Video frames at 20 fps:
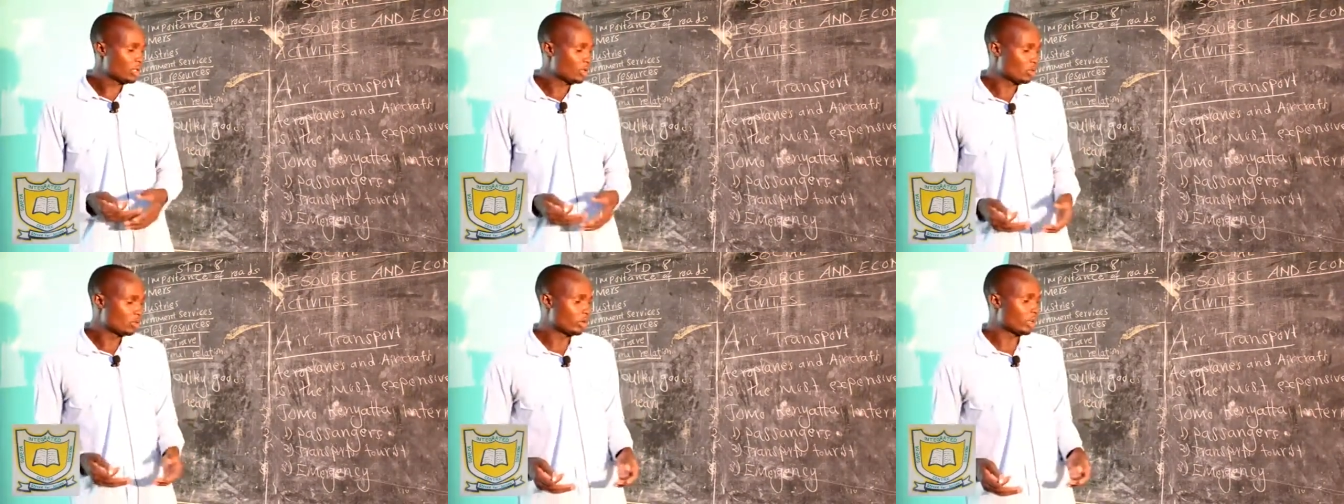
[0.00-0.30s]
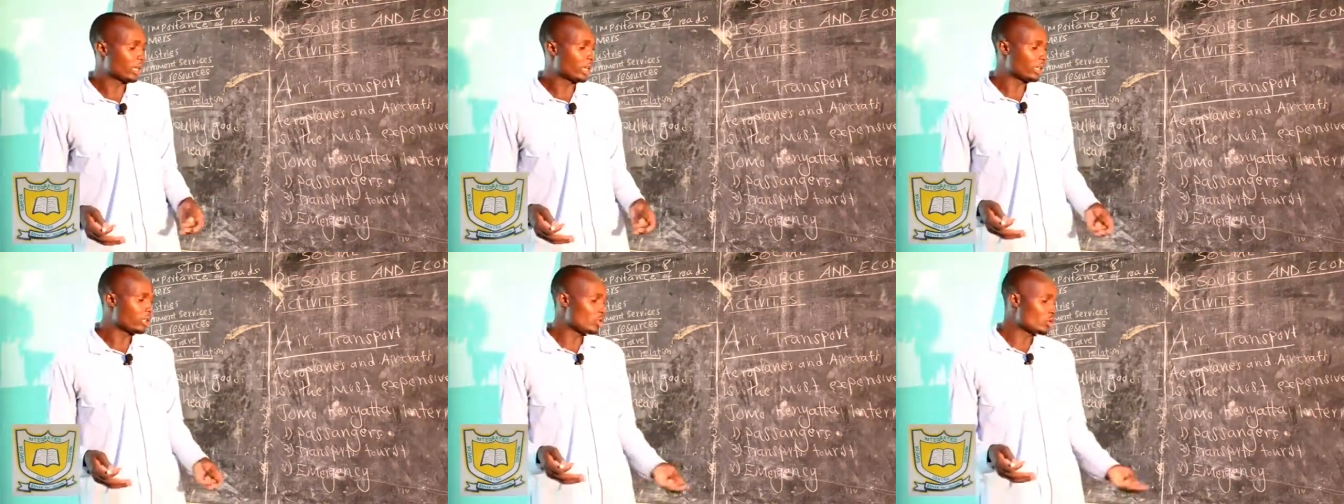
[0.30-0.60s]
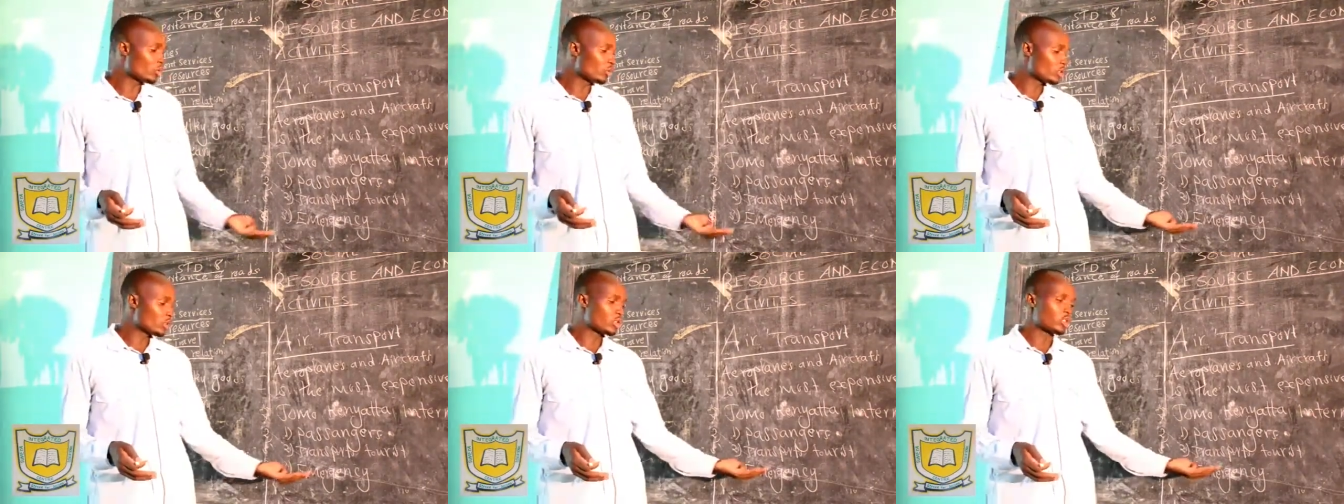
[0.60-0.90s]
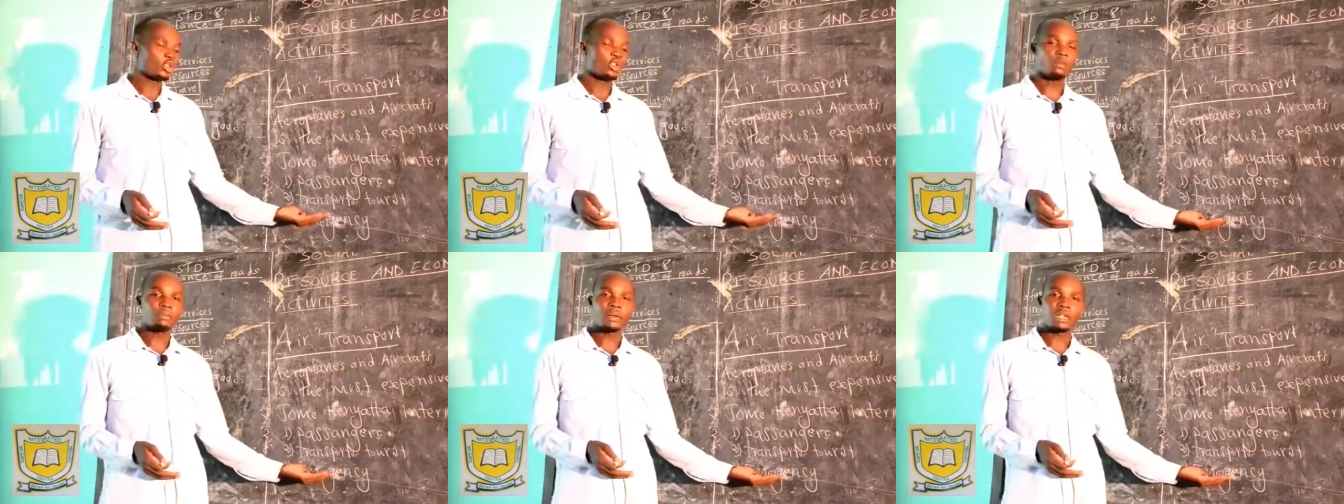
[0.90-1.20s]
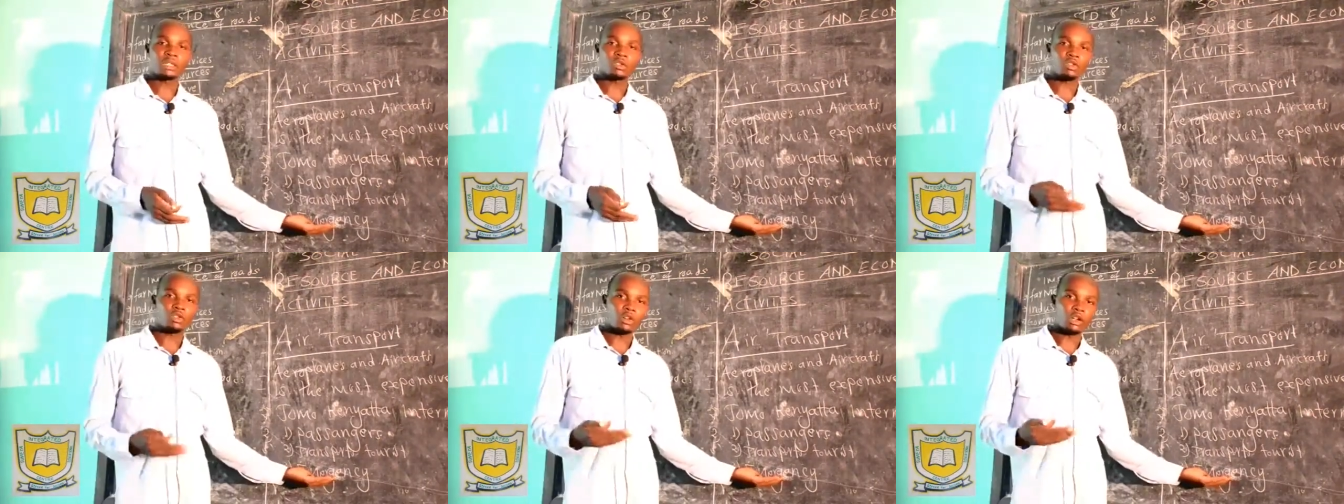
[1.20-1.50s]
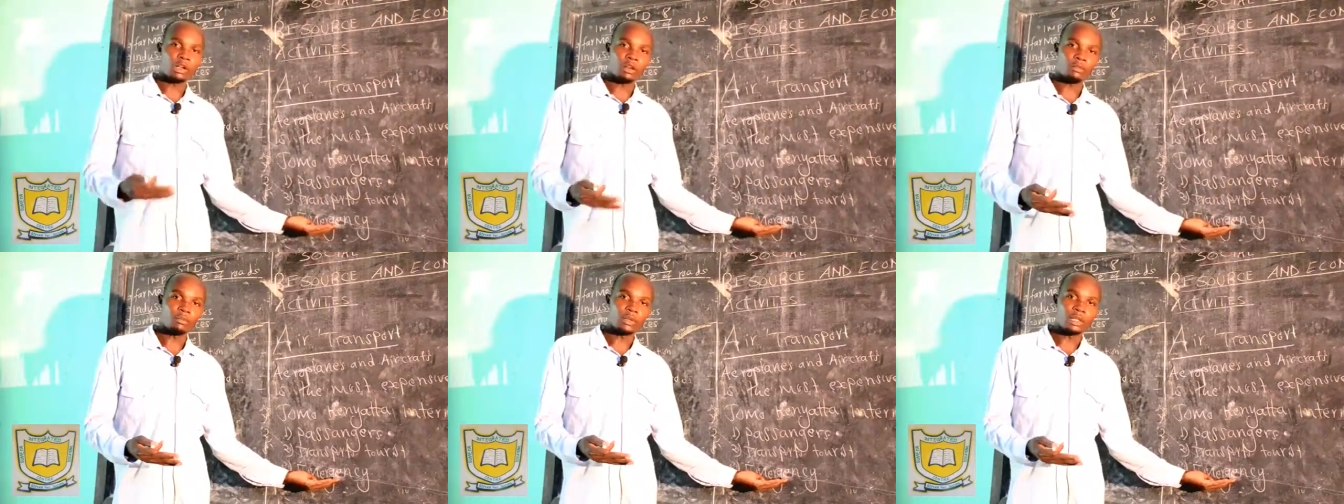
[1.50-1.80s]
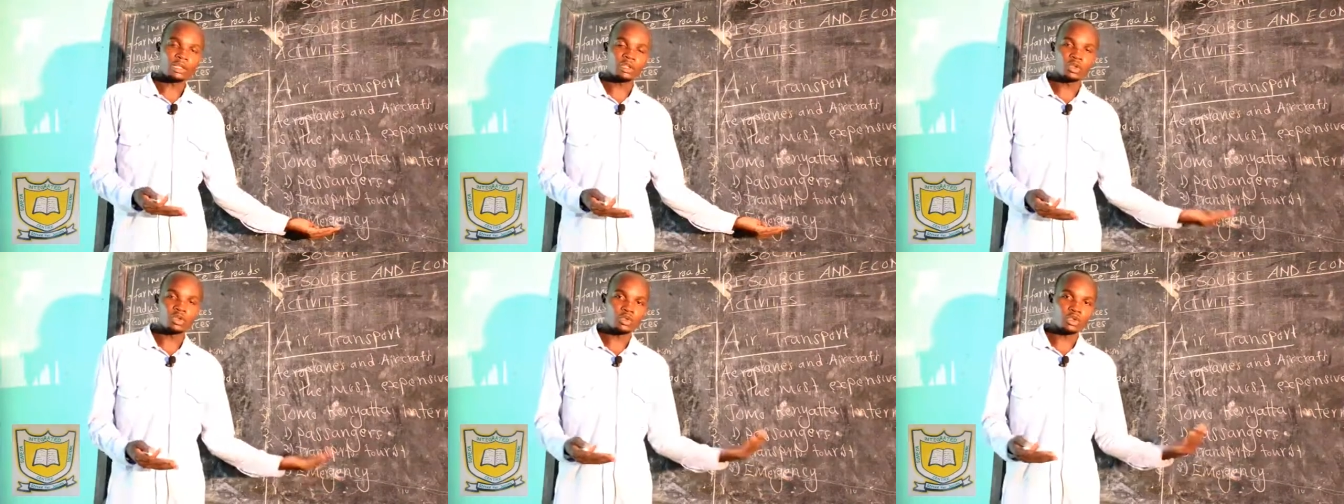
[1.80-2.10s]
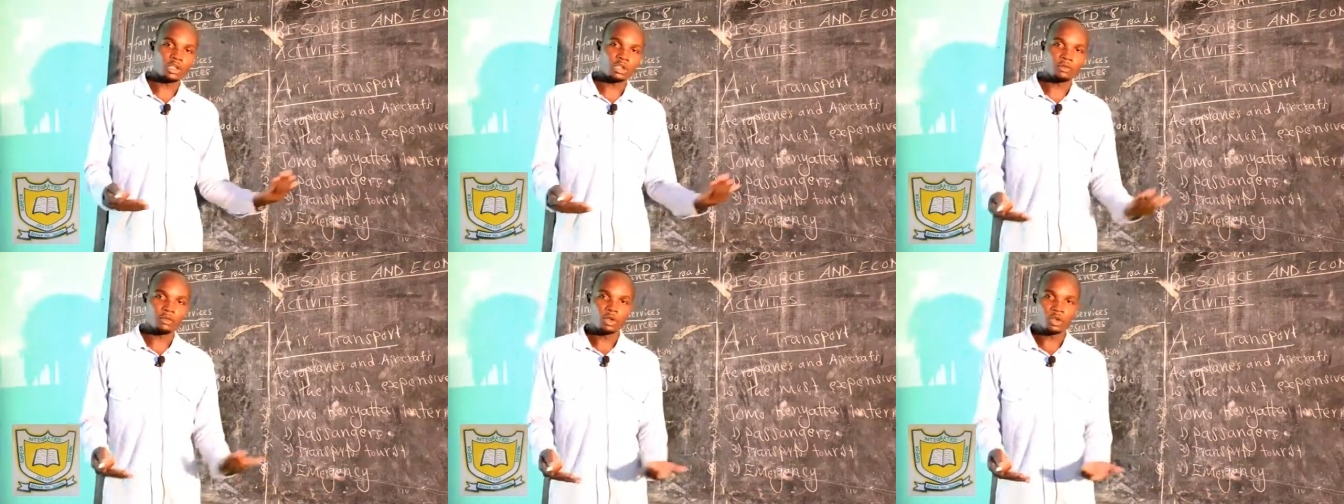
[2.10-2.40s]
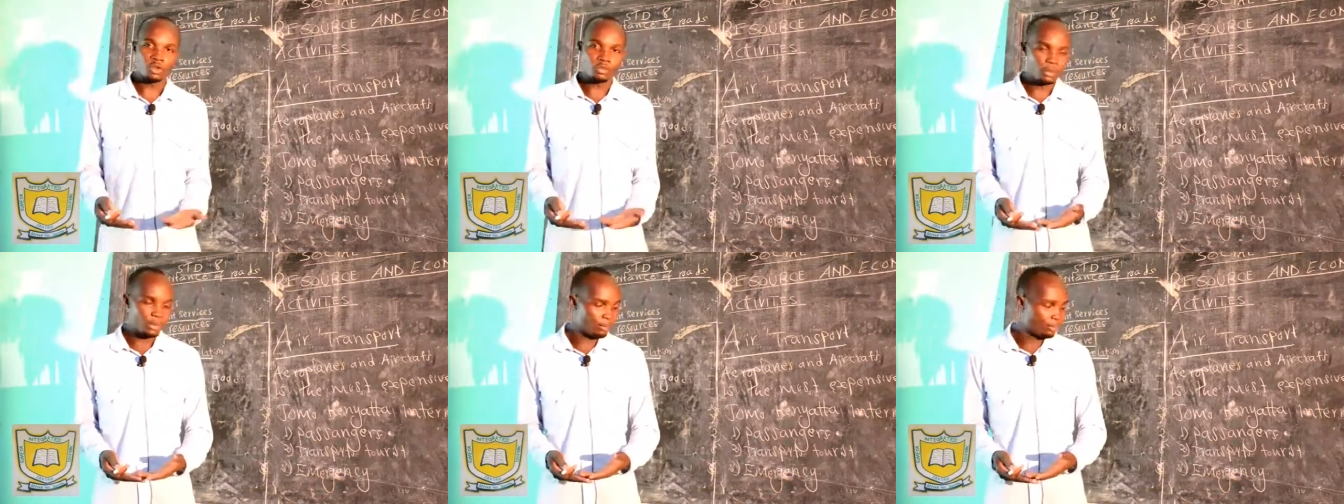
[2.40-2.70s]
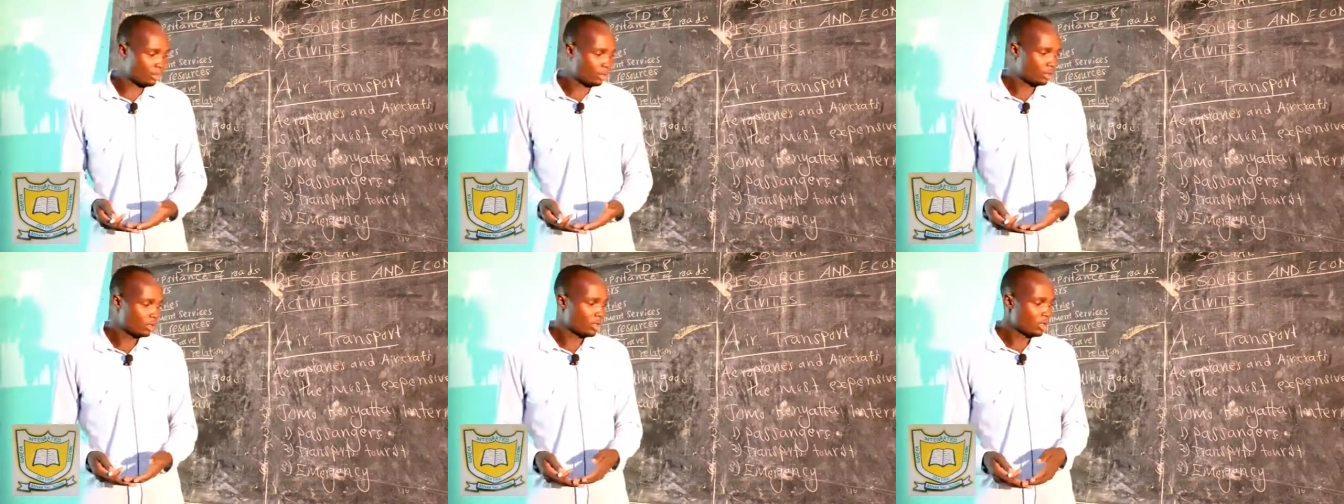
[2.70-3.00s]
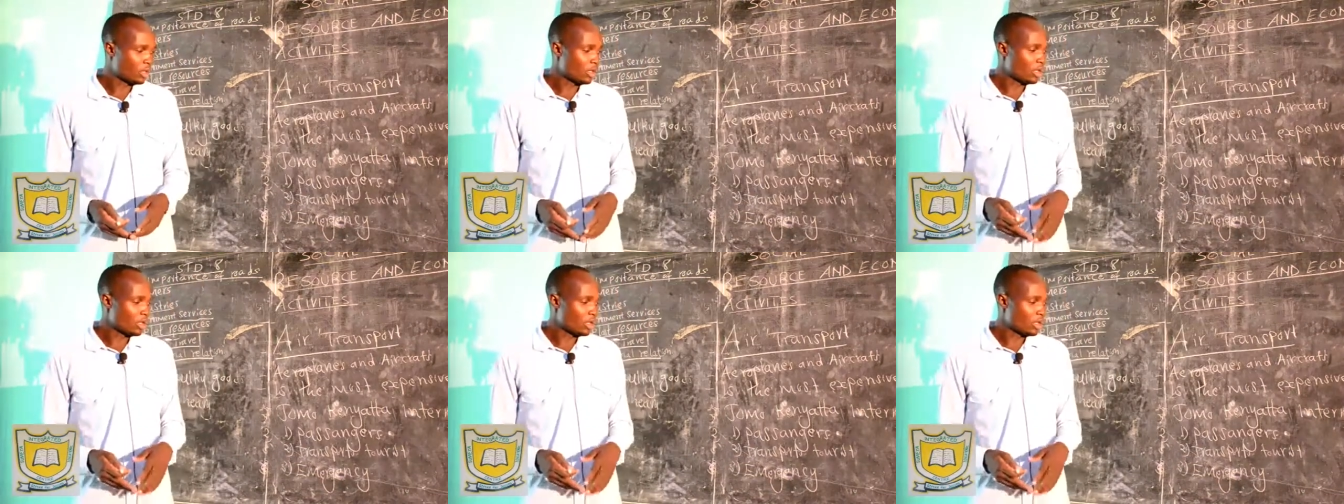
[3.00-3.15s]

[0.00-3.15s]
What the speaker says: we can use choppers or aeroplane to save those people.